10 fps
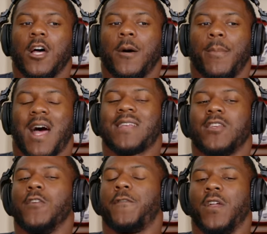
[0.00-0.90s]
But I
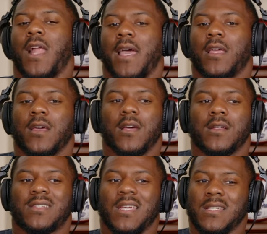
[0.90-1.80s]
still feel like
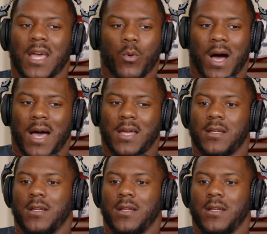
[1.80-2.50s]
TJ Watt,